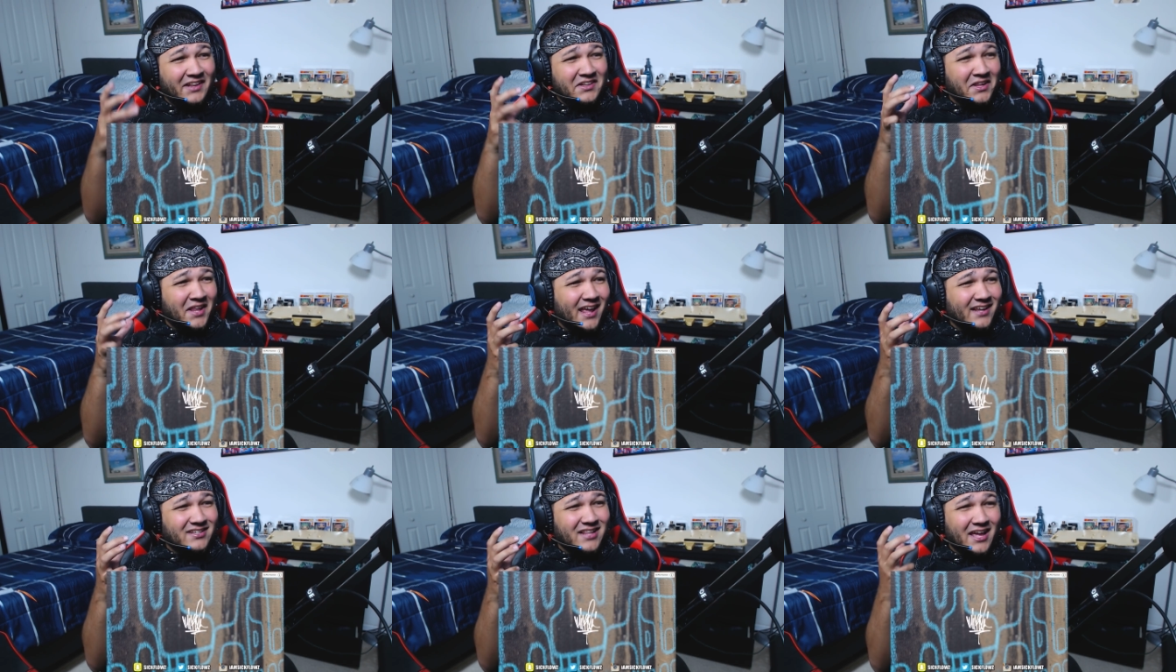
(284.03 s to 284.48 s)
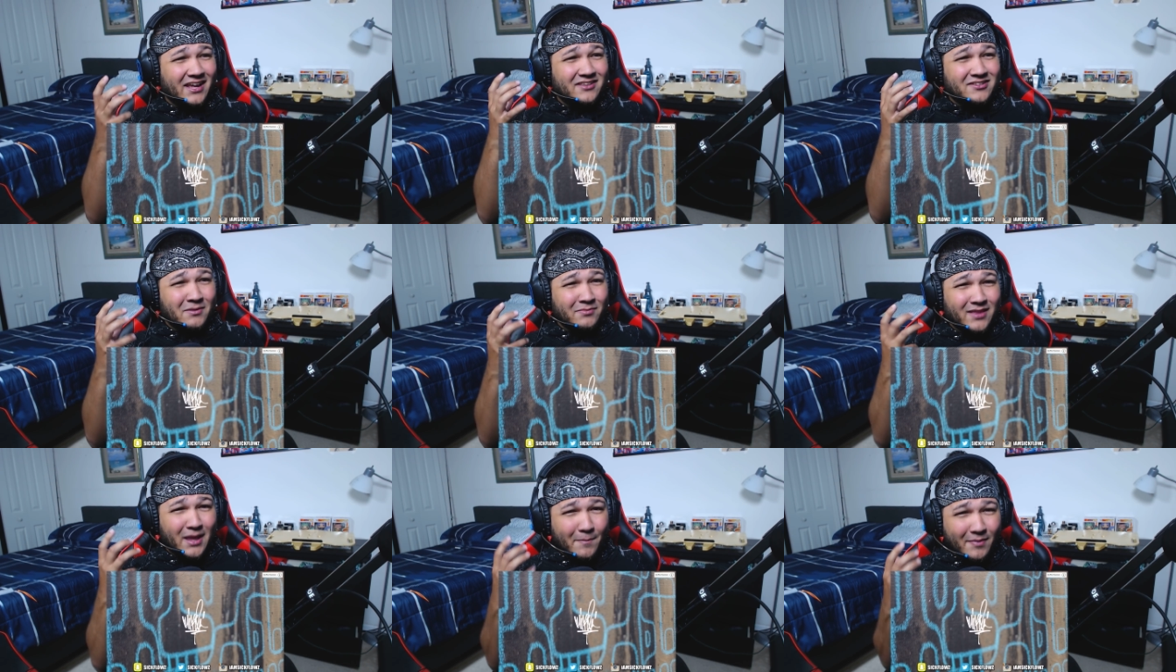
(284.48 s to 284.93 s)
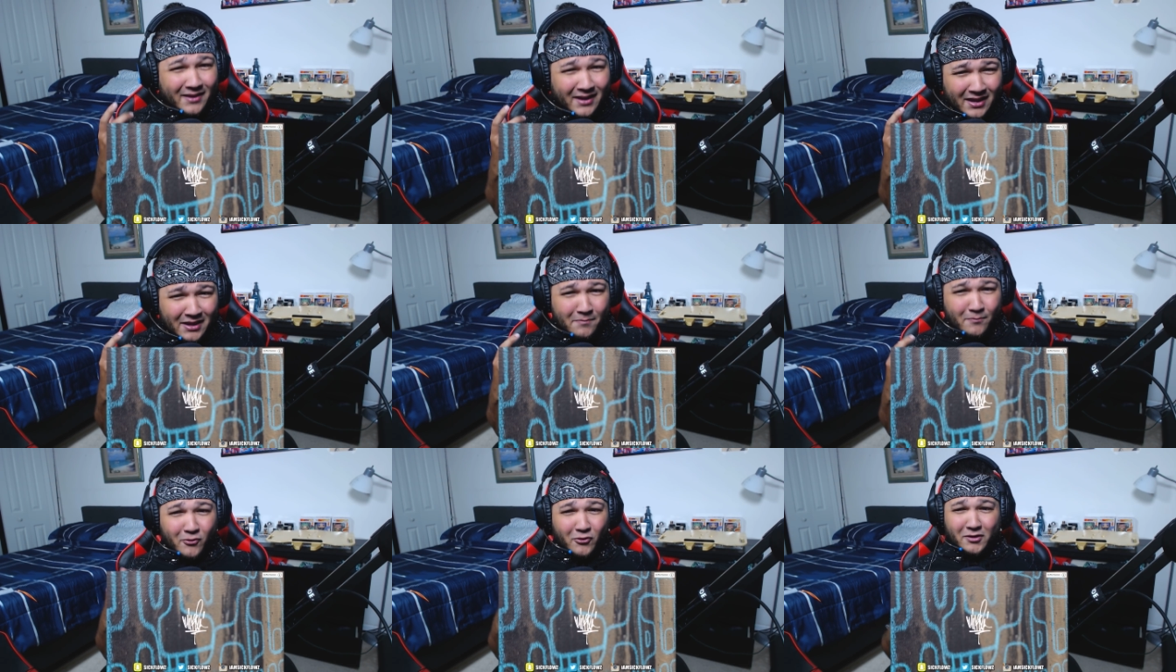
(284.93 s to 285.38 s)
think that's like some
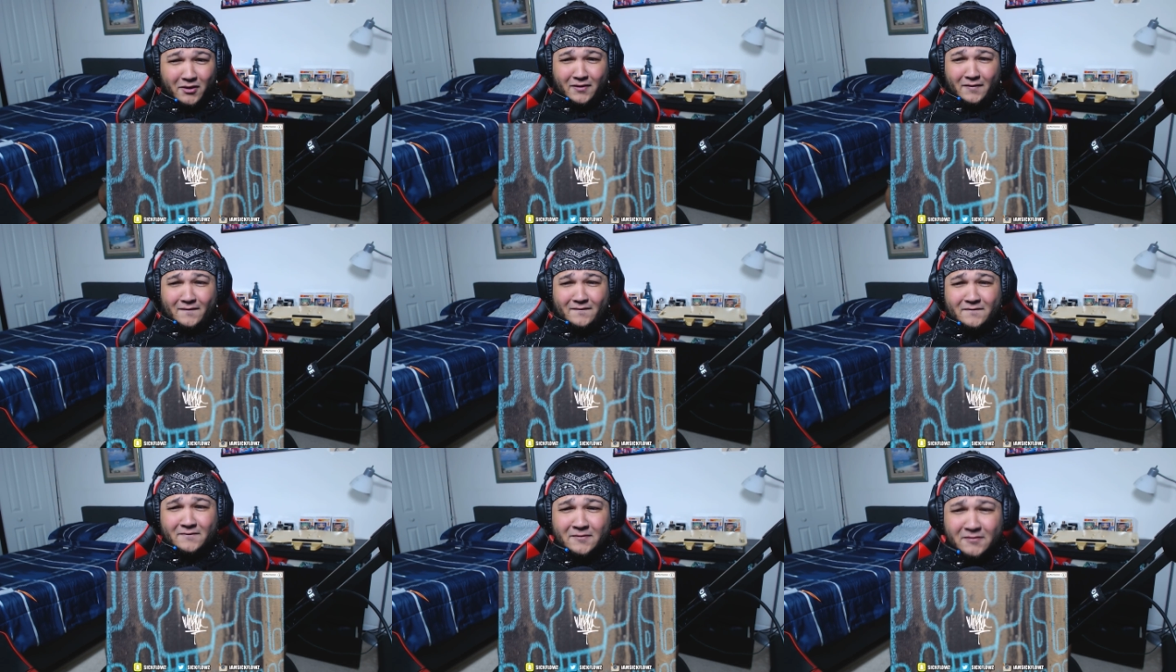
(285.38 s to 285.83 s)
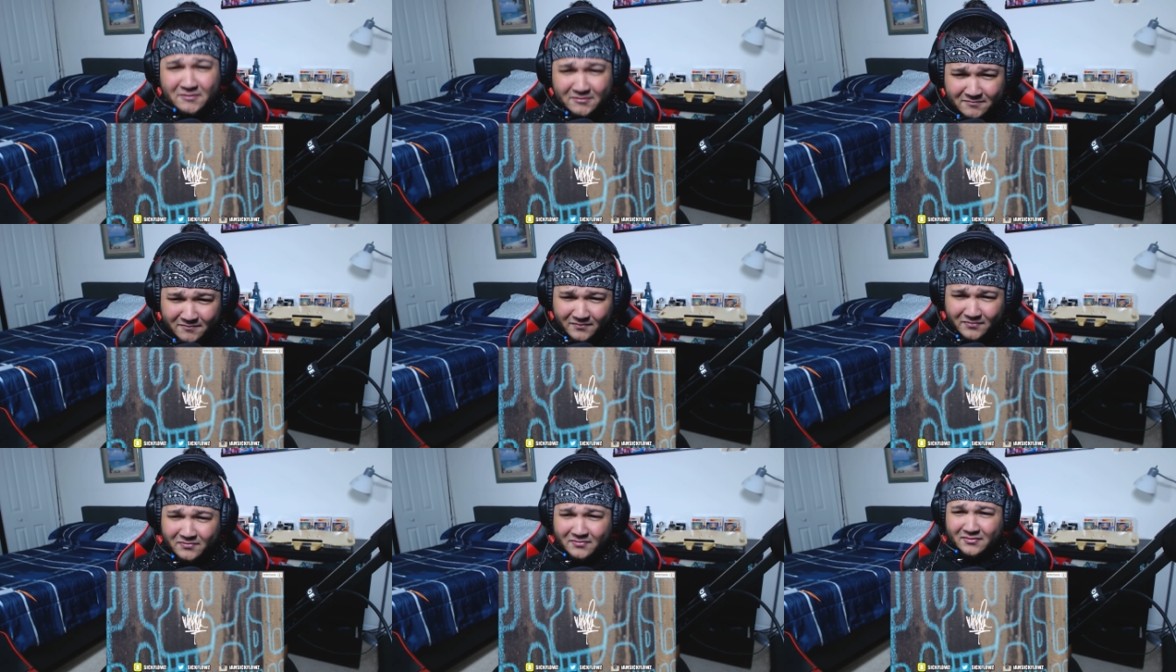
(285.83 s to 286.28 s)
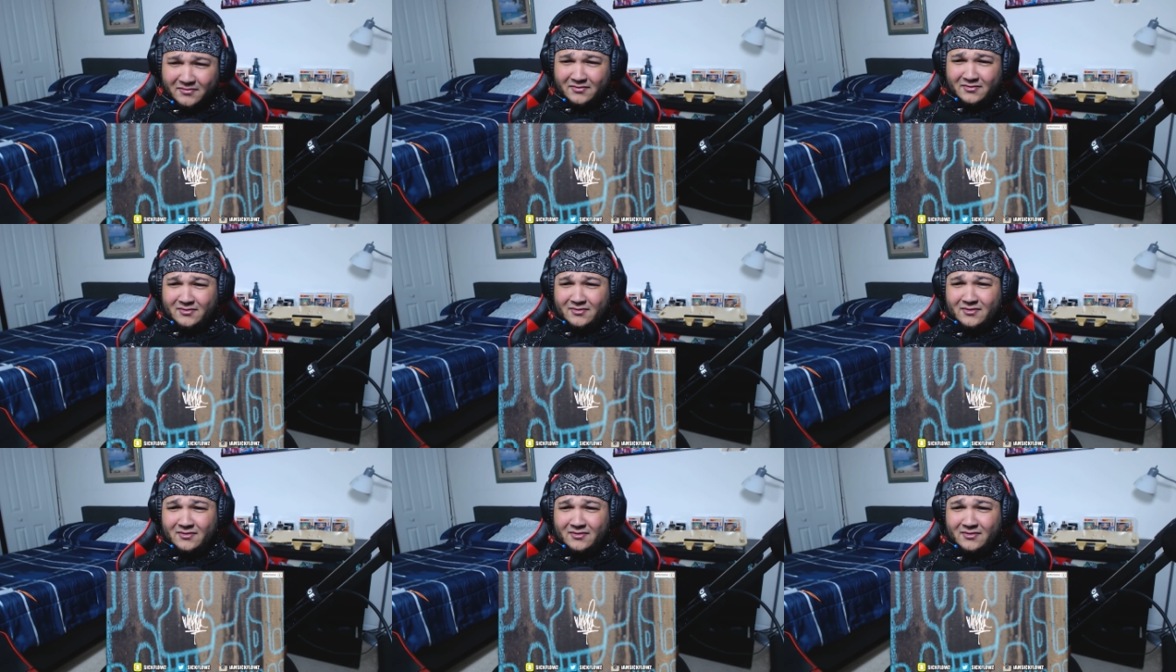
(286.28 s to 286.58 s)
kind of